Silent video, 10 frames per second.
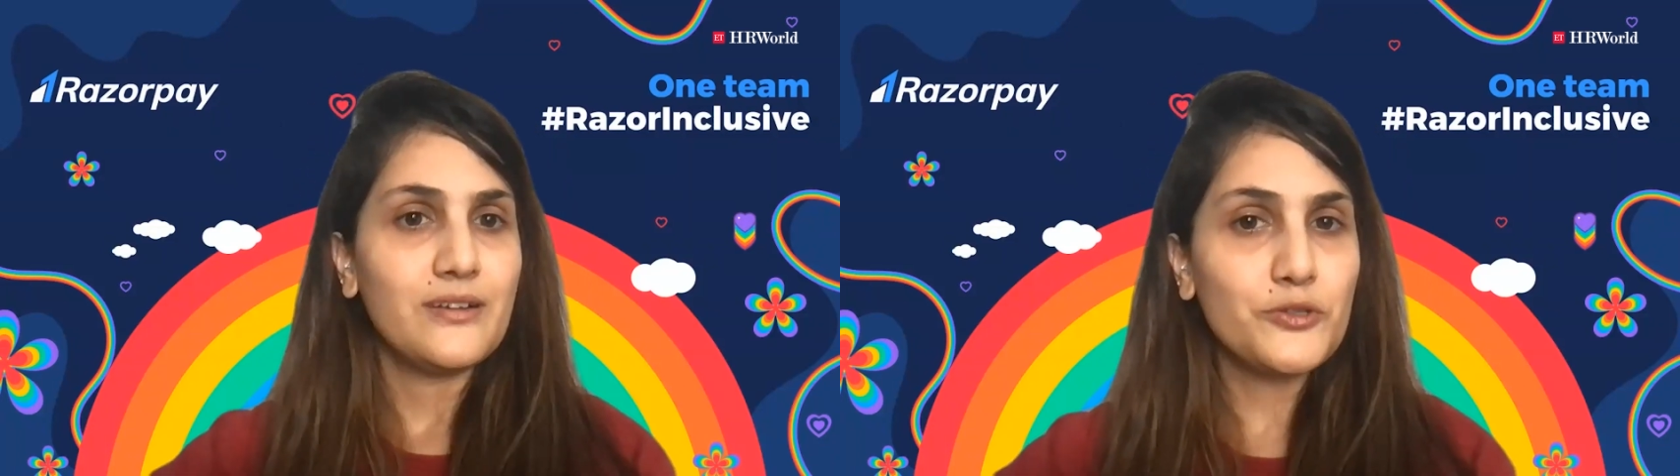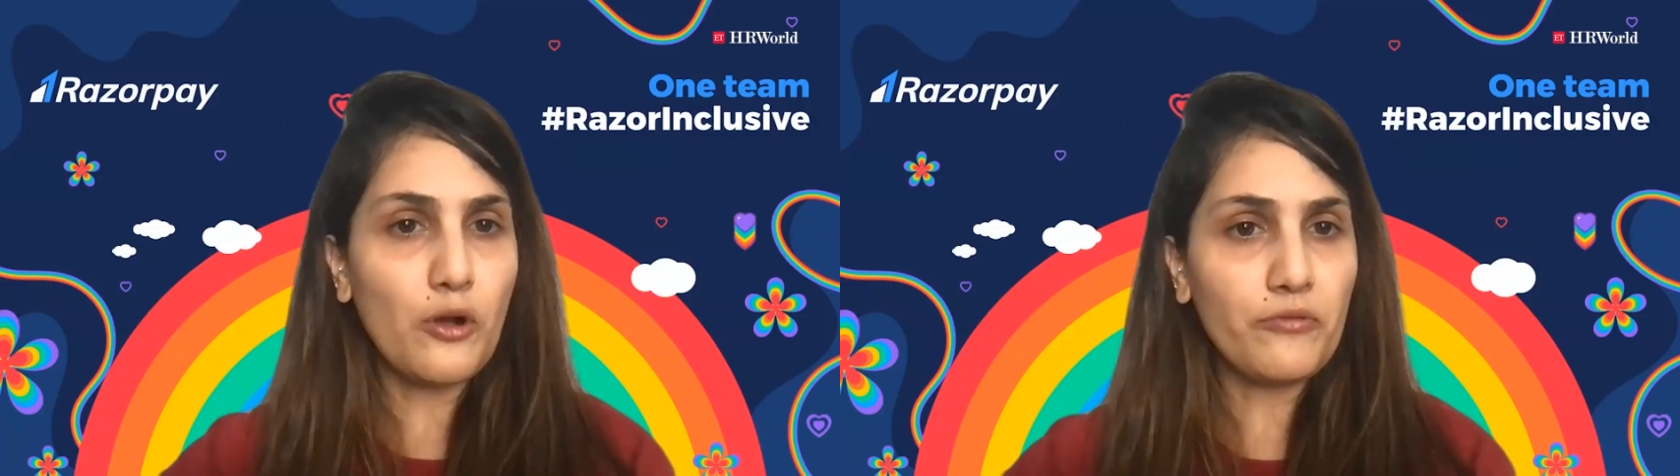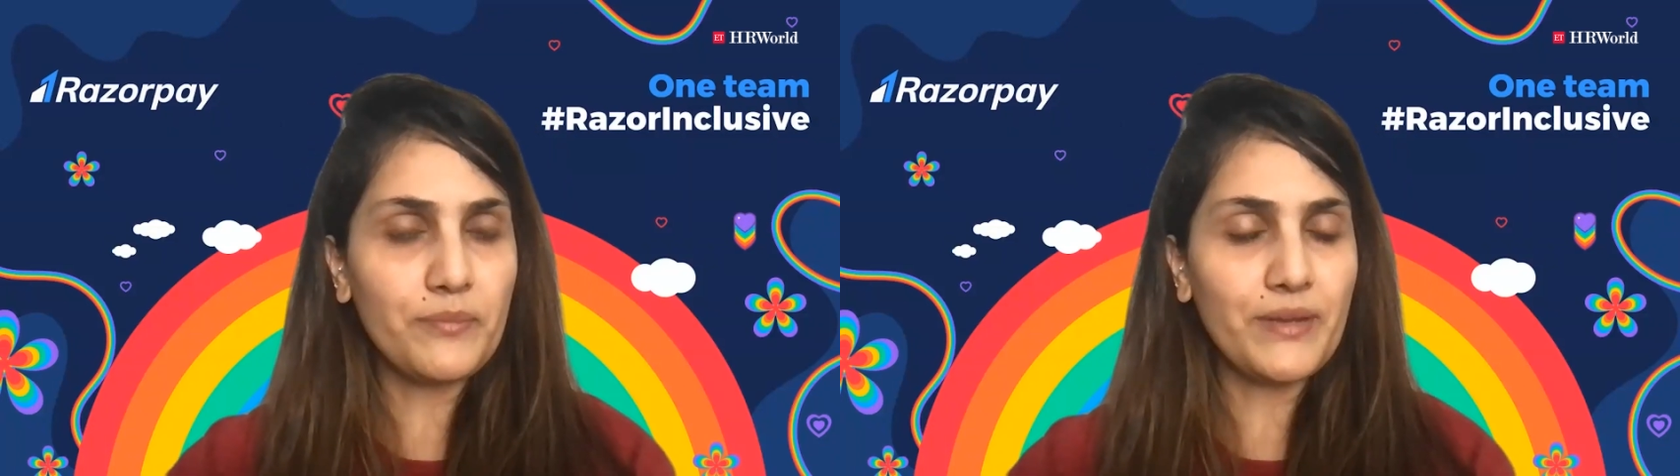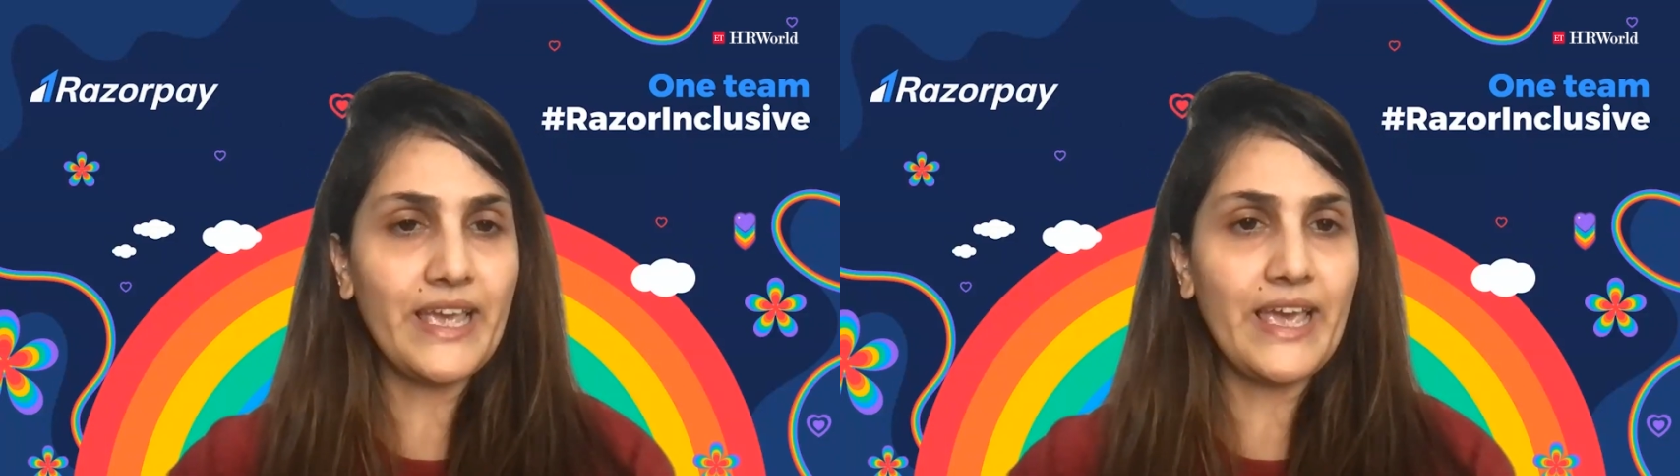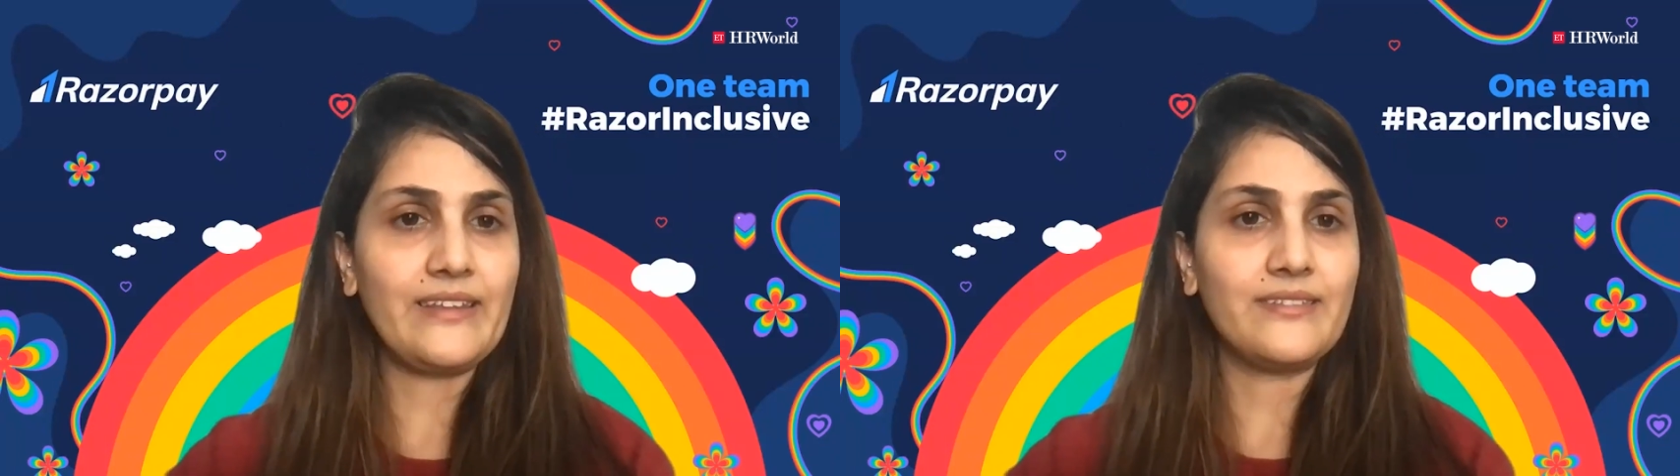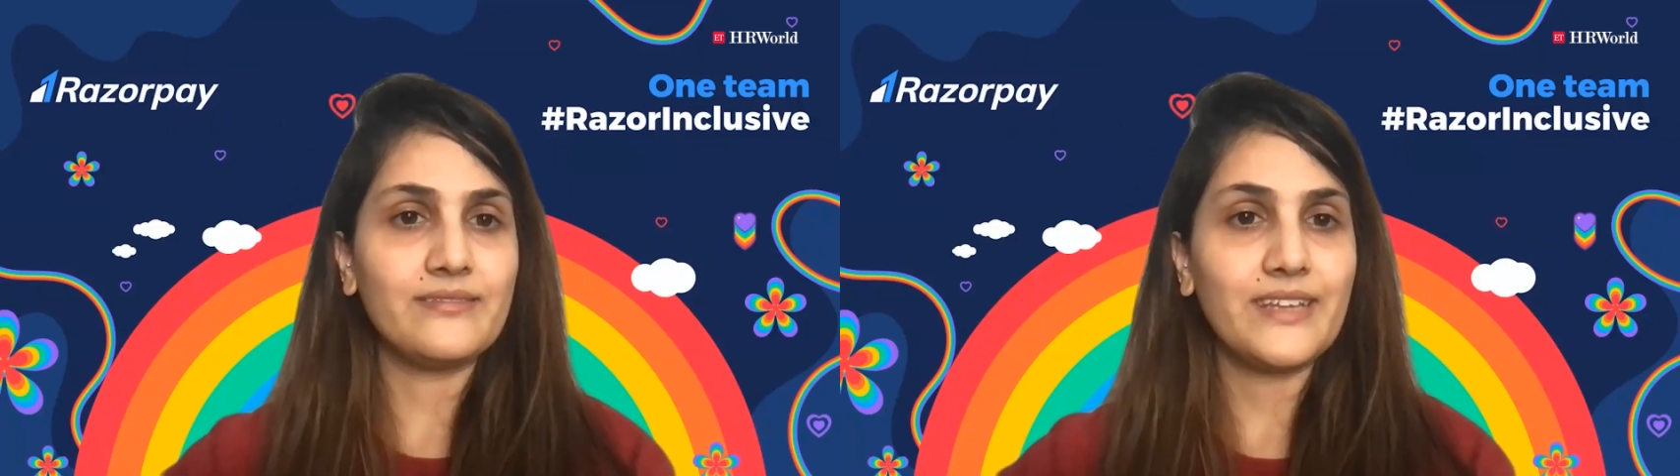solve them again,